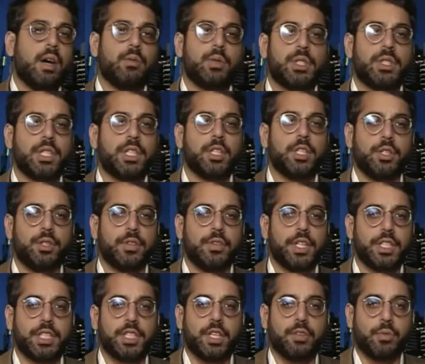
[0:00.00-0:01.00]
was at the
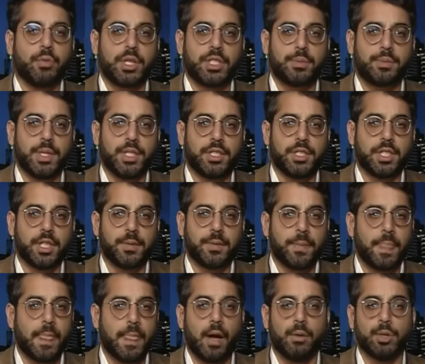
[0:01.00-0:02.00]
University of Westminster.
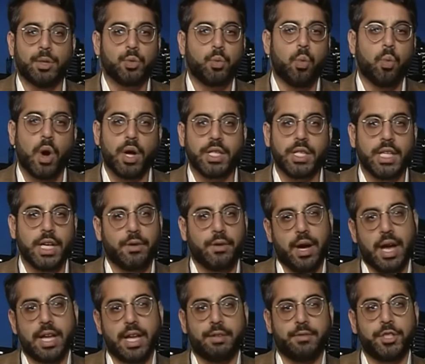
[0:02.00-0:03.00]
I was one year
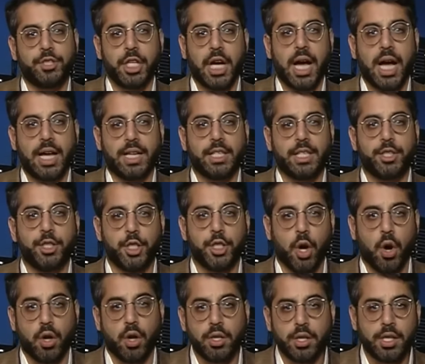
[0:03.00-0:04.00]
ahead of Jihadi
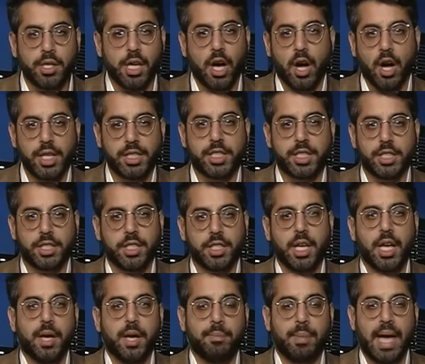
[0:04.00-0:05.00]
John, the ISIS
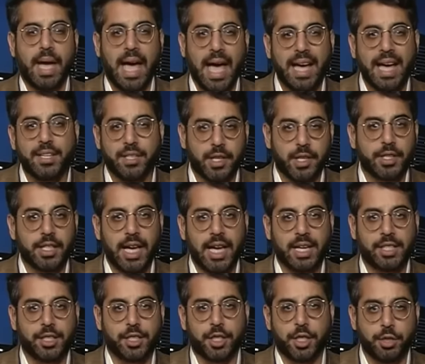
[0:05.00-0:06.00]
beheader, the
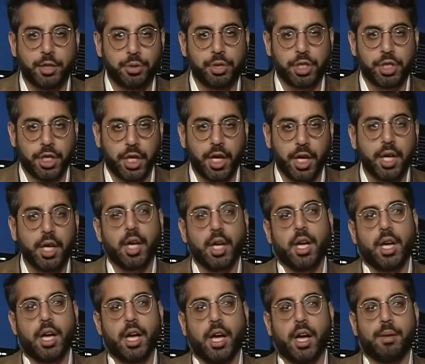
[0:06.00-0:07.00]
executioner,
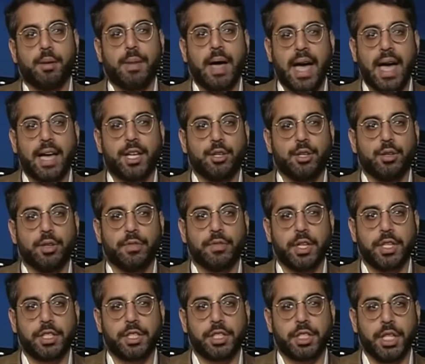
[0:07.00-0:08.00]
um, at
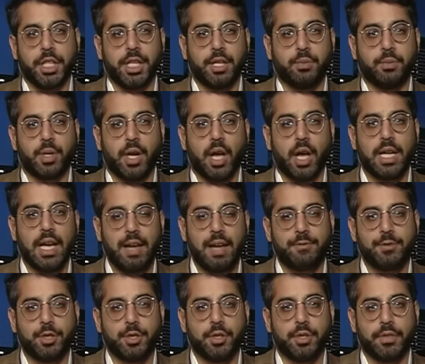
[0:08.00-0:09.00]
university. And when I
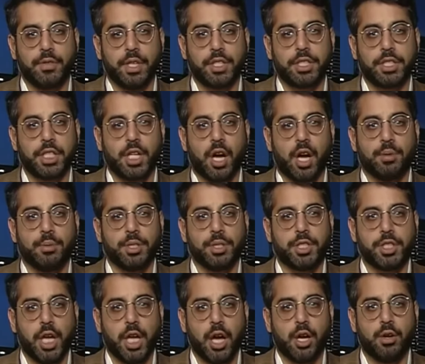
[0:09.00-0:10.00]
left university, I was
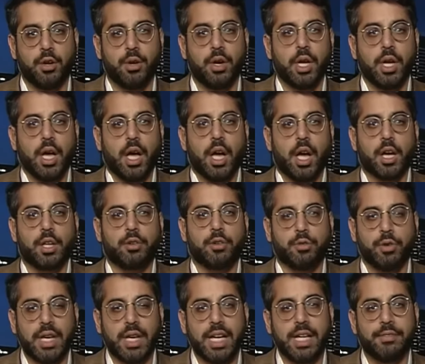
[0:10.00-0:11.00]
so
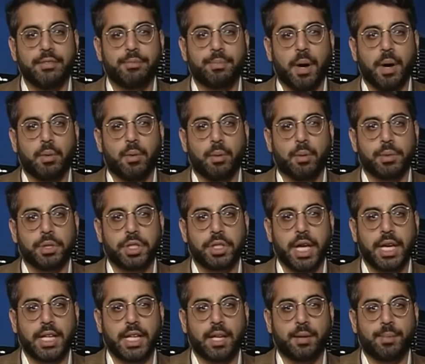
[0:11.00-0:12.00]
aggrieved by what was
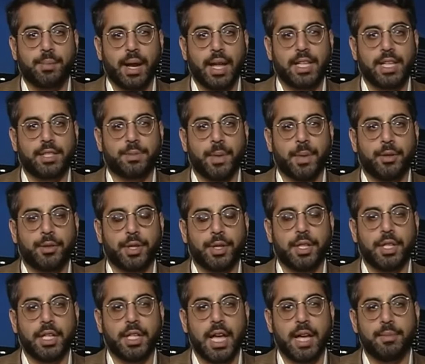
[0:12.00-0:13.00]
taking place, both
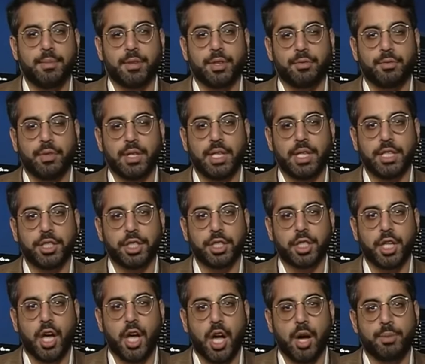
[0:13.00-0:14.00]
in the name of the
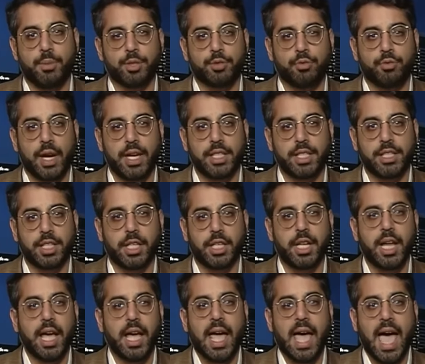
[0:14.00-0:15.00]
religion that I was raised
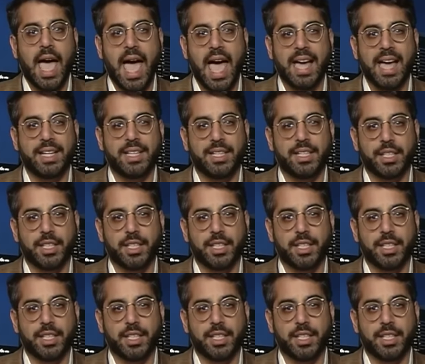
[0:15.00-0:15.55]
in and